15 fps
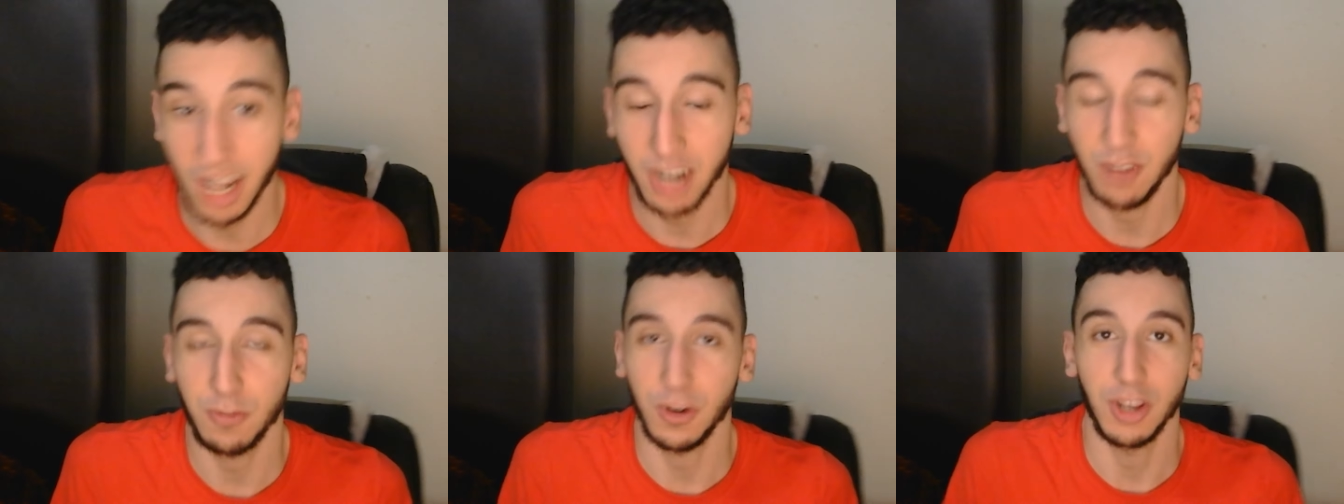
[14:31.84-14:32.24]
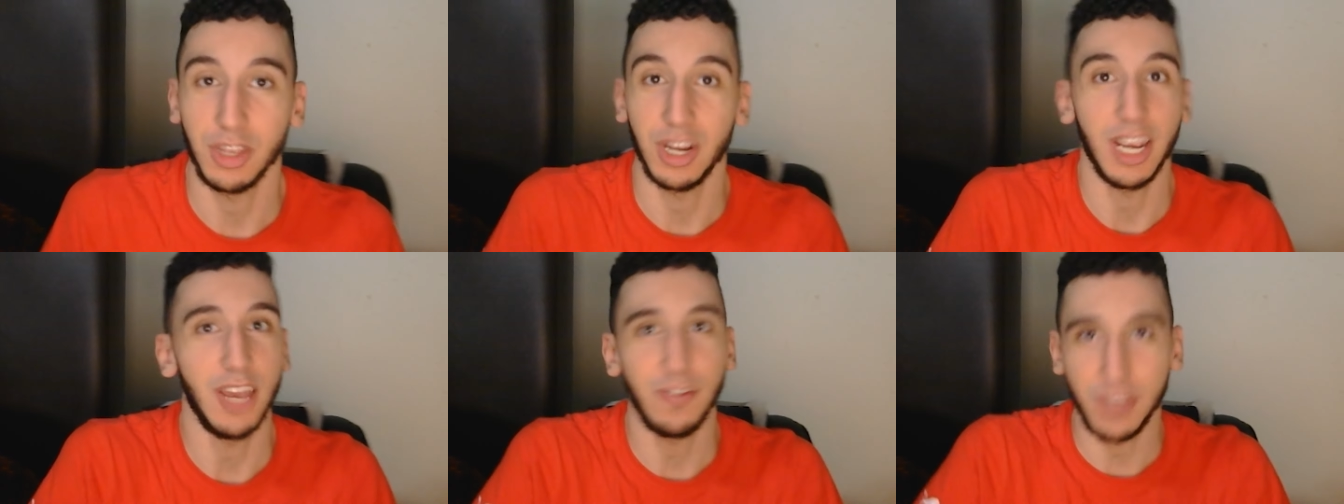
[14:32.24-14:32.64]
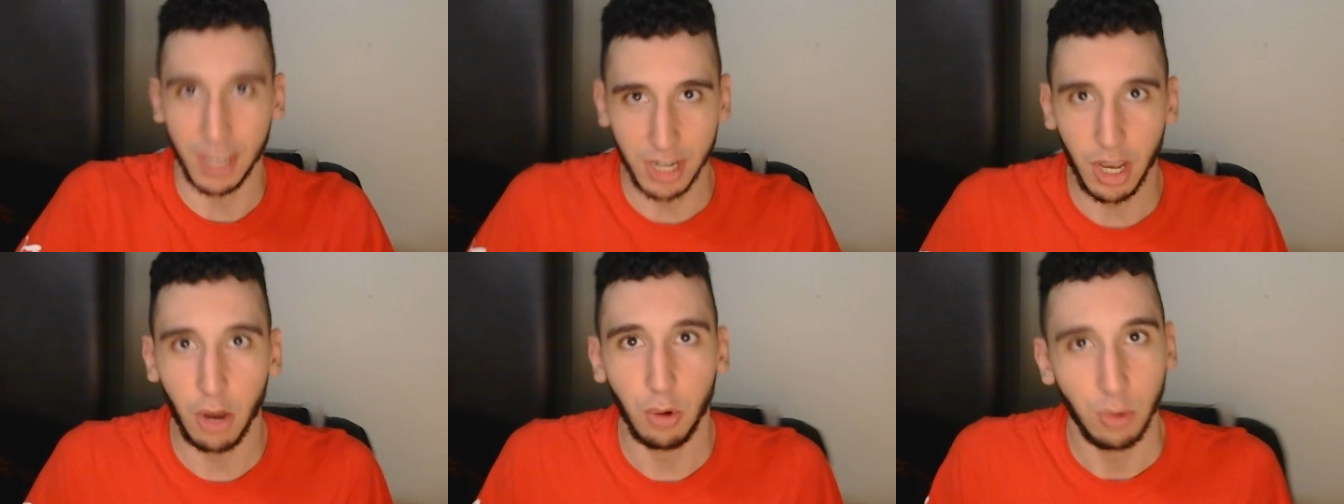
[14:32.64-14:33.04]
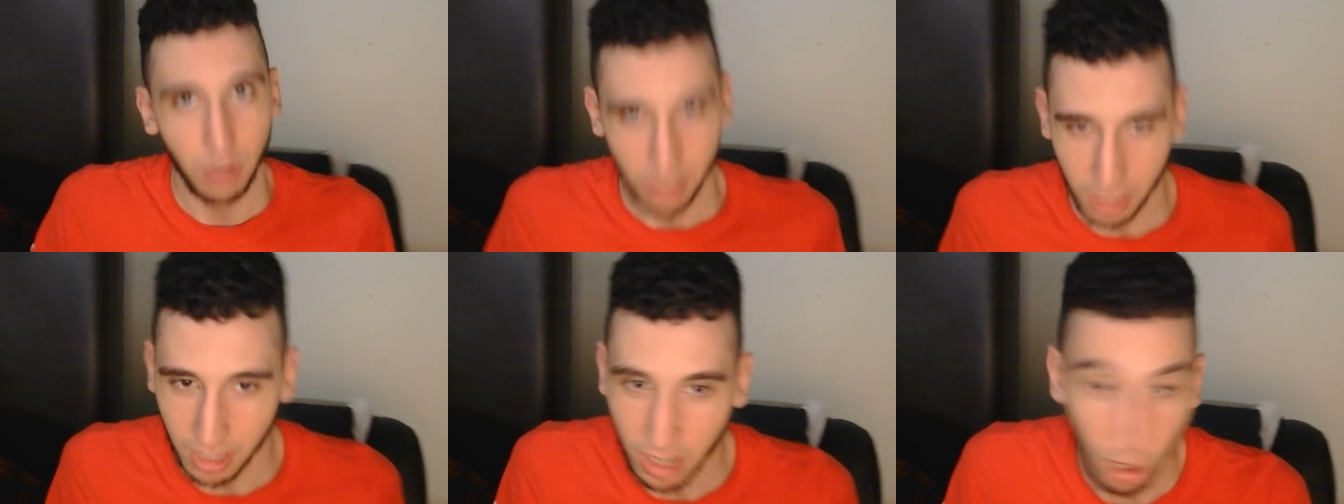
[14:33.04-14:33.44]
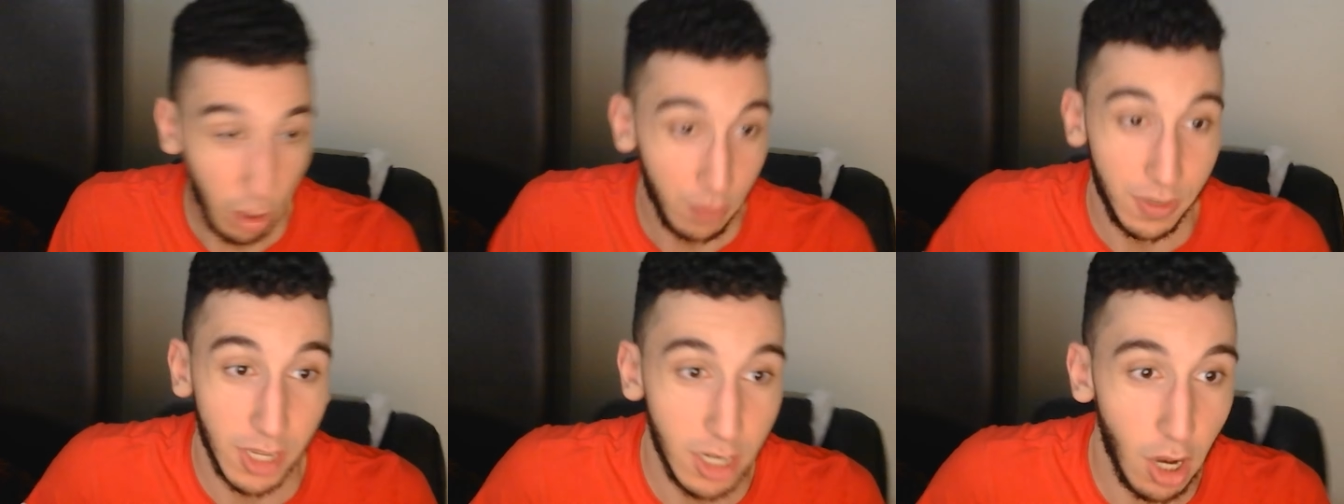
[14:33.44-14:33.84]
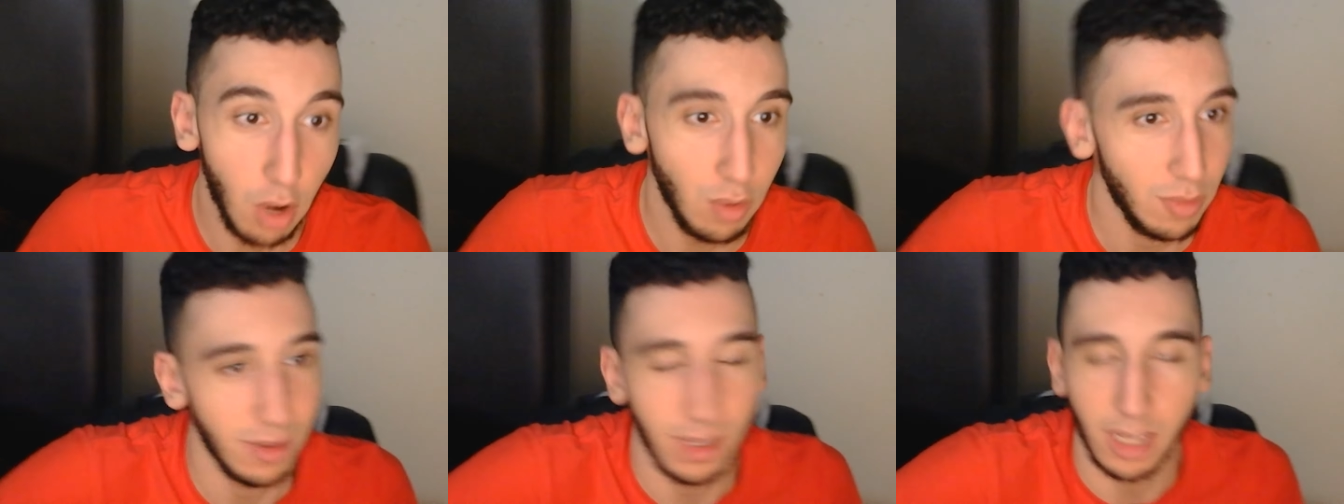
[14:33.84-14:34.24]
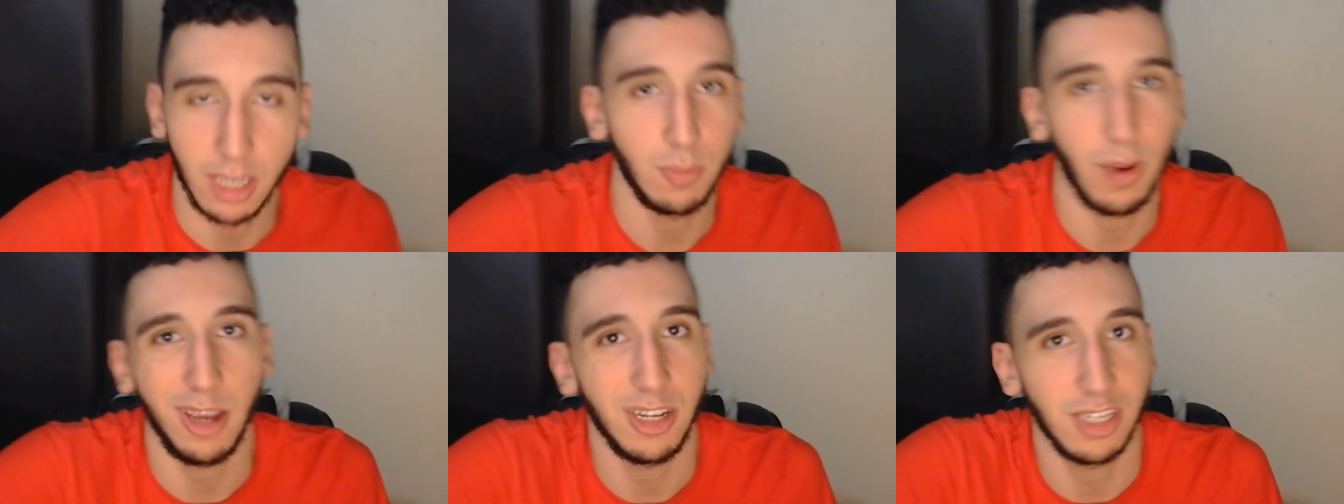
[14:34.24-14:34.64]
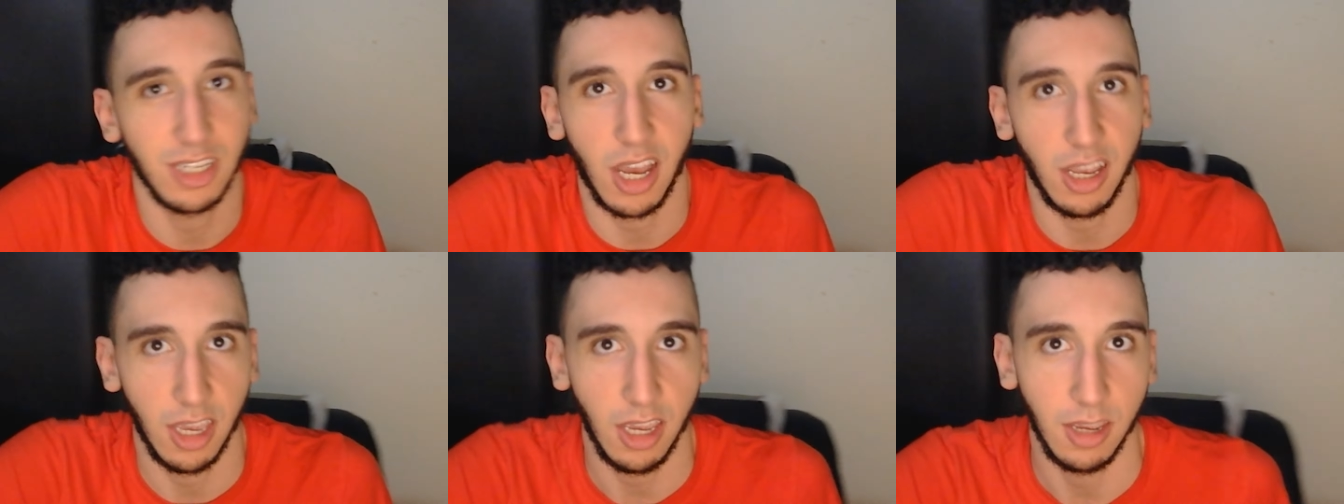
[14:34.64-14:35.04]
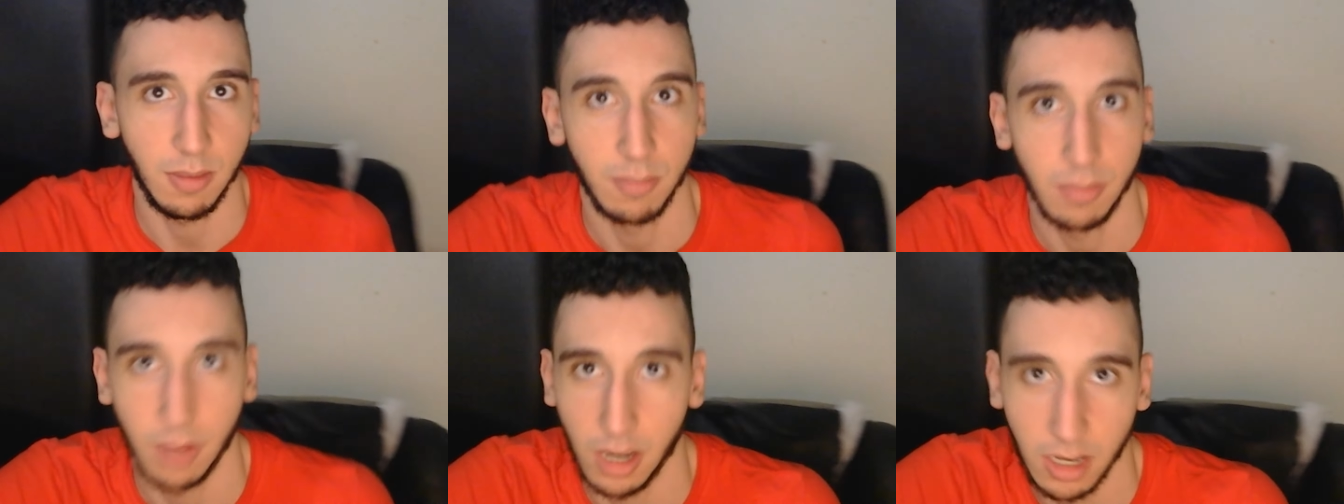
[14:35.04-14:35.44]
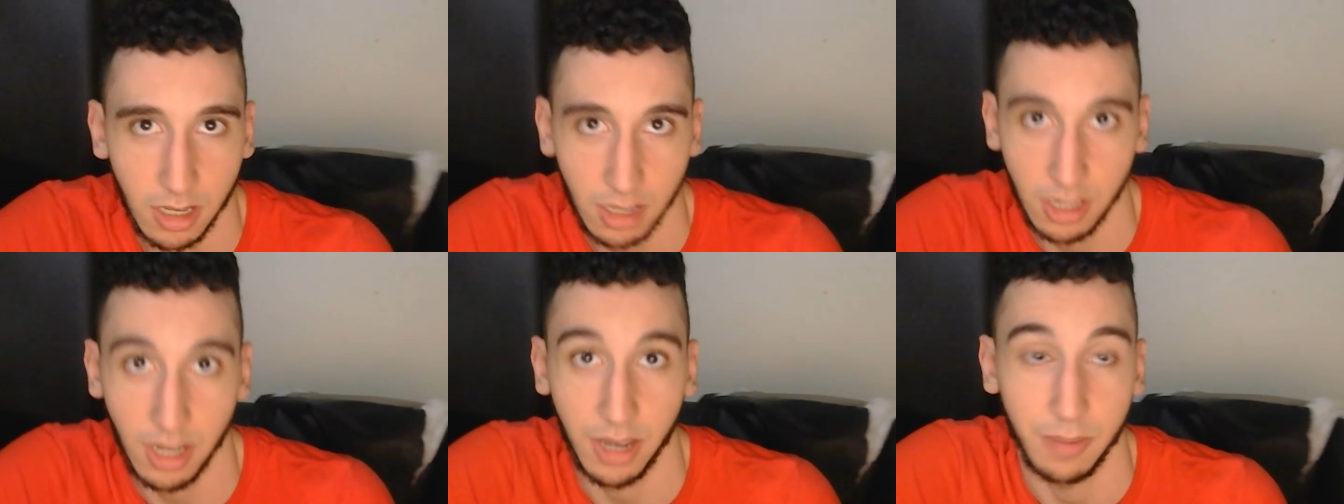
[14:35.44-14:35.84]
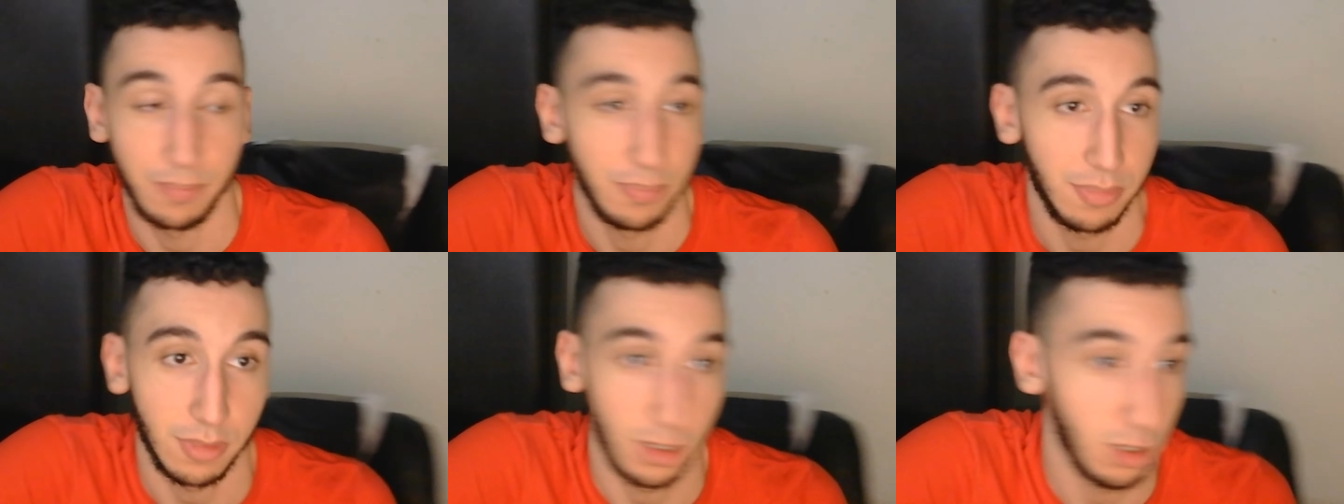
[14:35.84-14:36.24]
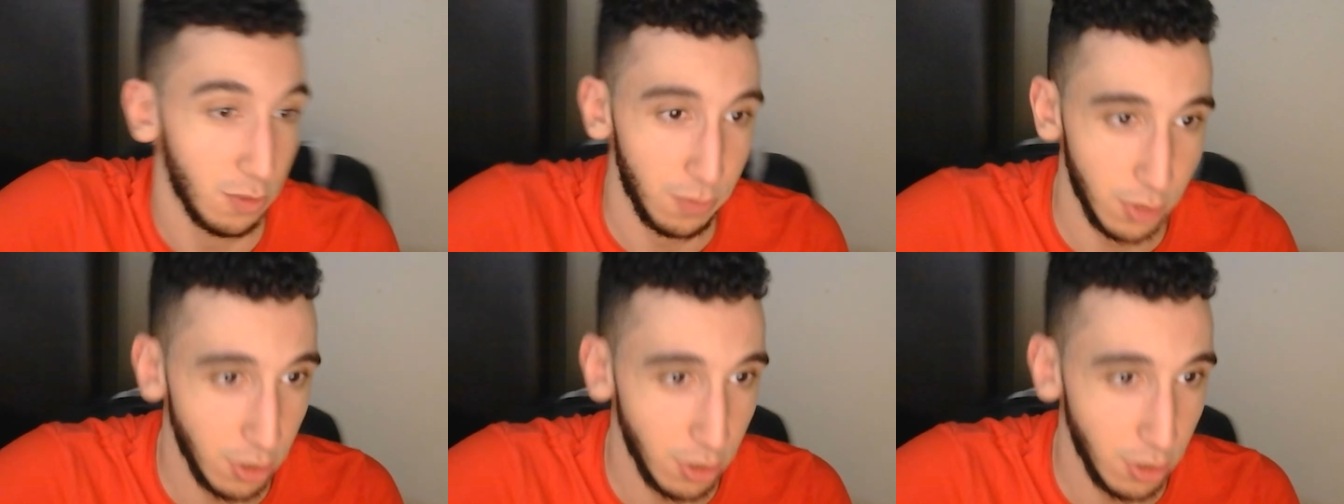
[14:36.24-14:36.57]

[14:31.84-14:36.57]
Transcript: further. If you know, you know. If you don't, then you probably just got game. I ain't gonna lie. Good for you.